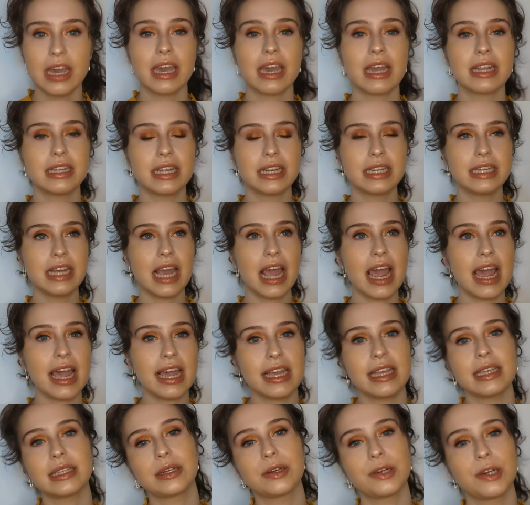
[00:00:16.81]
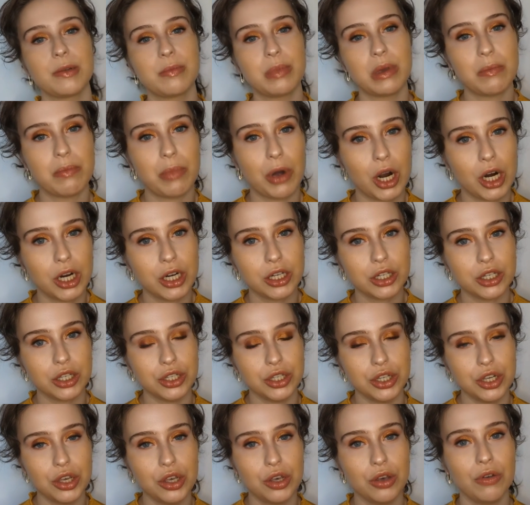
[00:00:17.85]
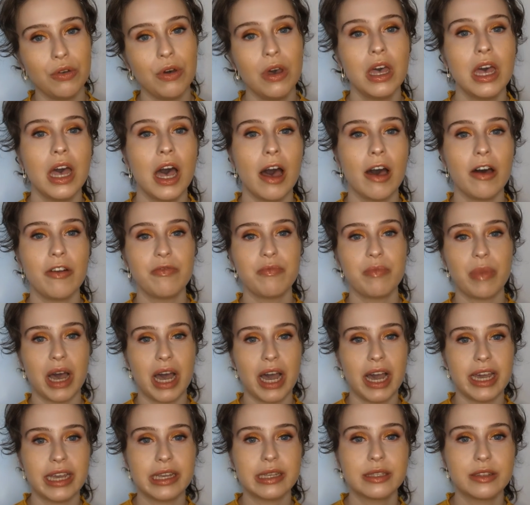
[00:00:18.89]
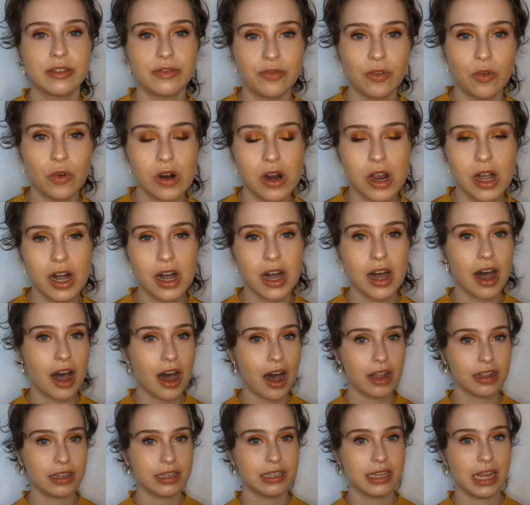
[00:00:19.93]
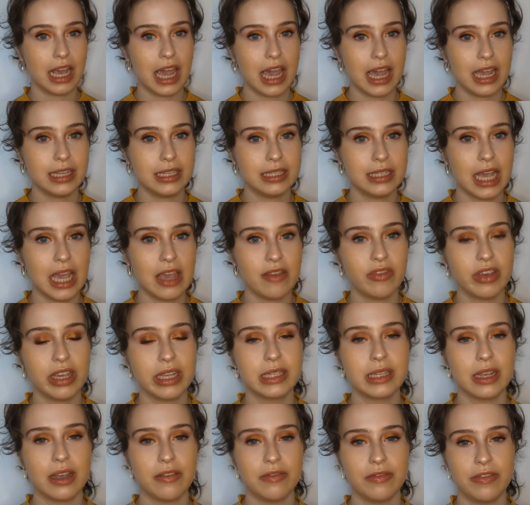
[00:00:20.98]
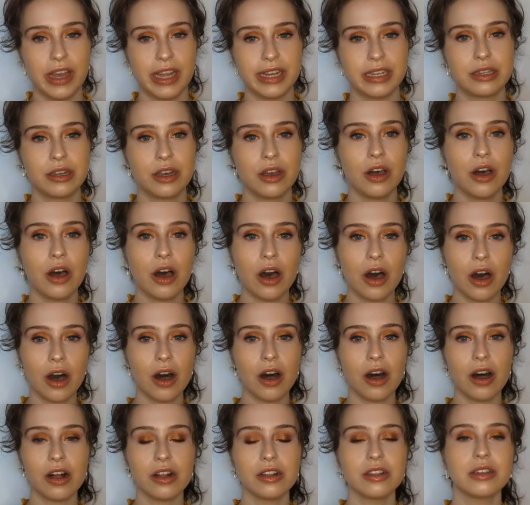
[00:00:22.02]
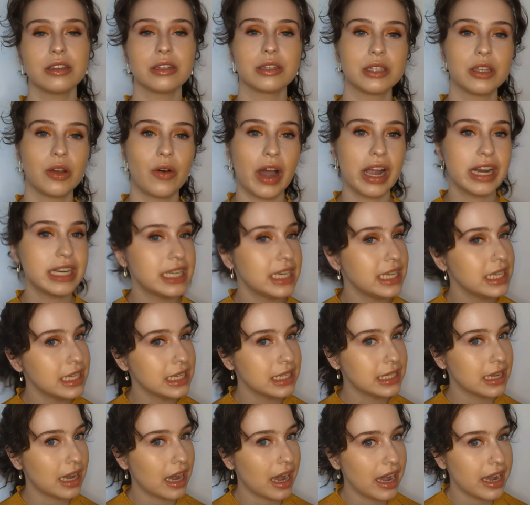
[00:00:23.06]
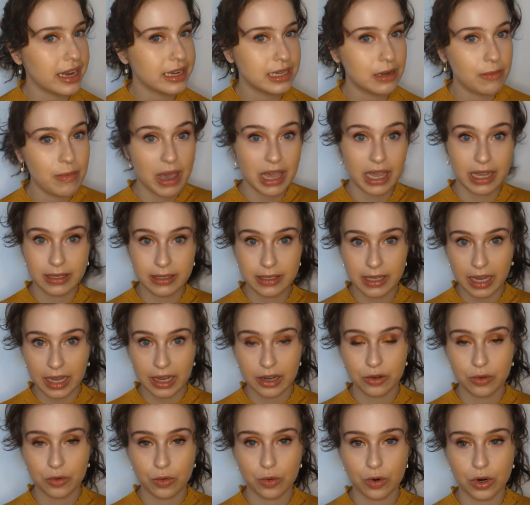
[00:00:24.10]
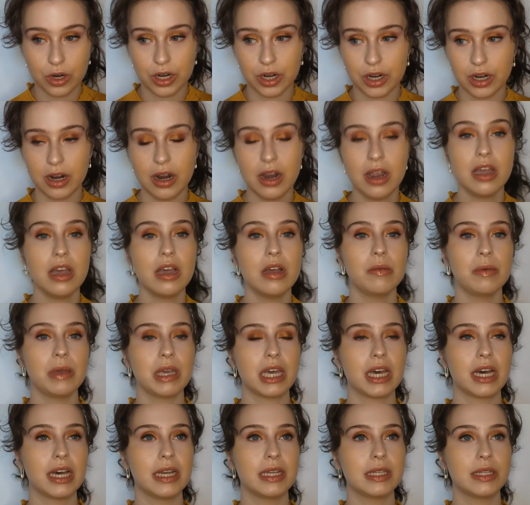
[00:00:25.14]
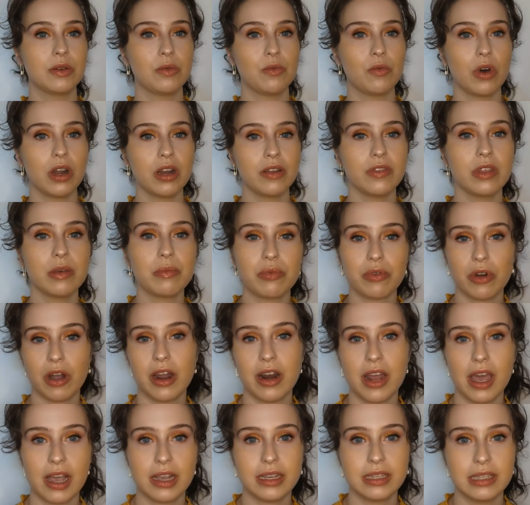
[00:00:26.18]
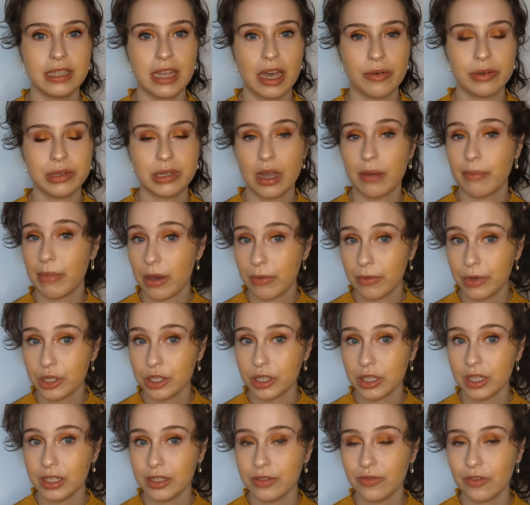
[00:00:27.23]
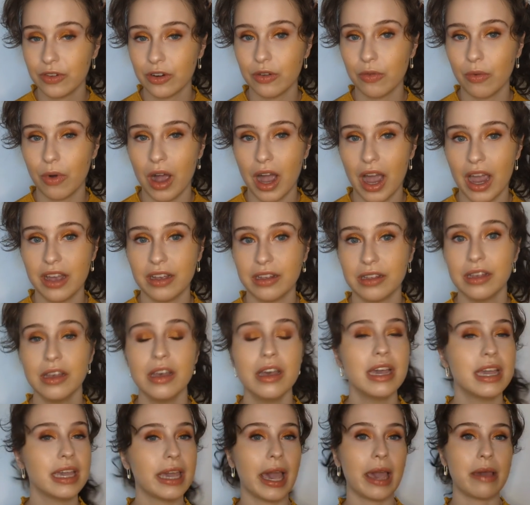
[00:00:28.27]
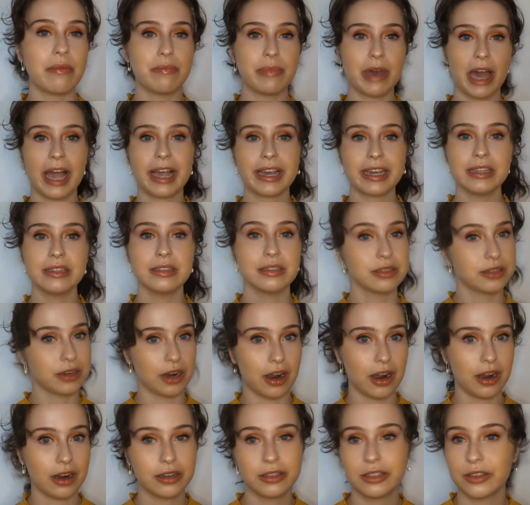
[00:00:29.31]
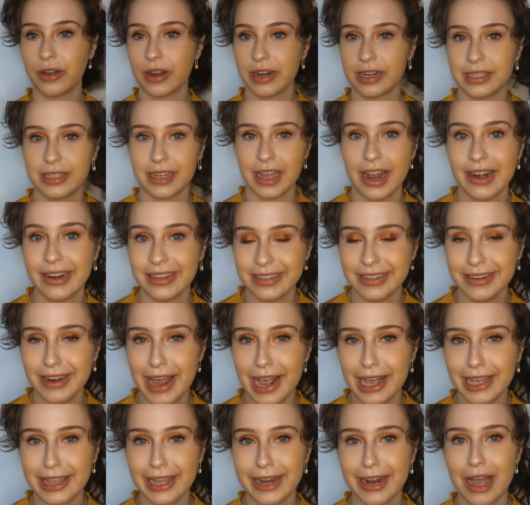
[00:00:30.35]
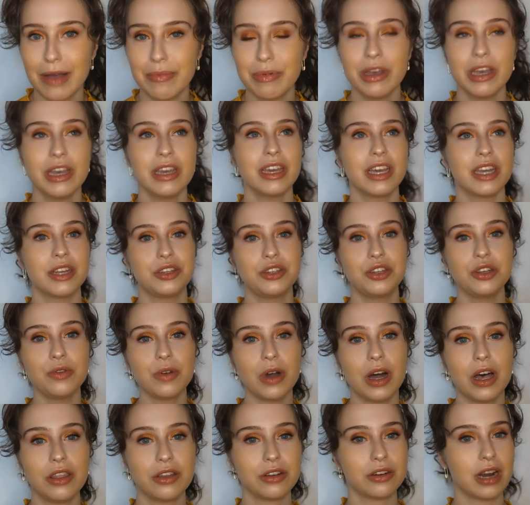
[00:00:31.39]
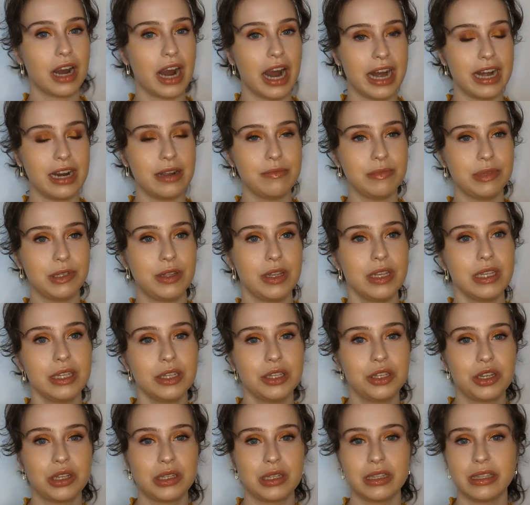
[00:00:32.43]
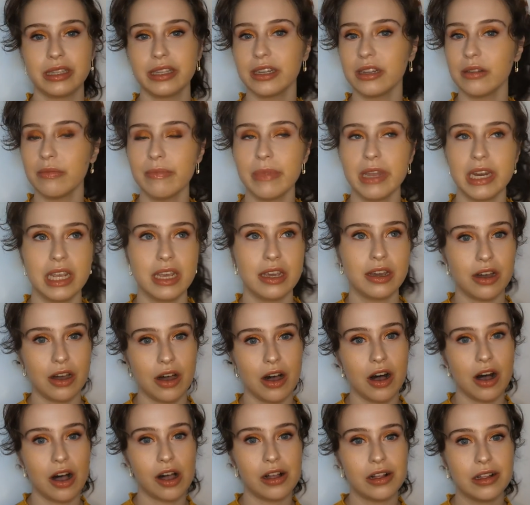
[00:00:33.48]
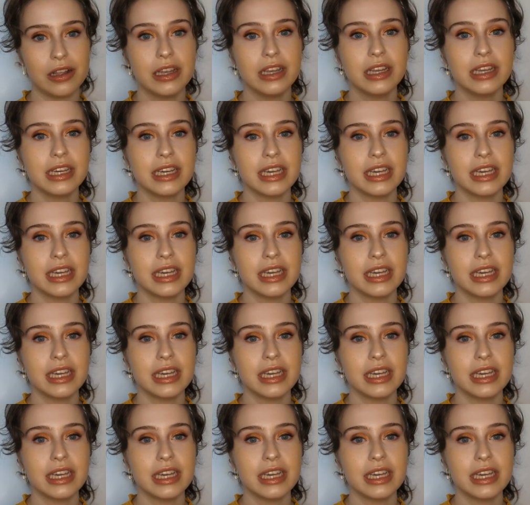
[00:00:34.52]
And today is going to be part two of my Sephora holiday savings event haul. So I did decide to make a second order because one of the products that was on my wish list for a while came back in stock. So I decided to snag that up and two other items. So this is just a little mini haul.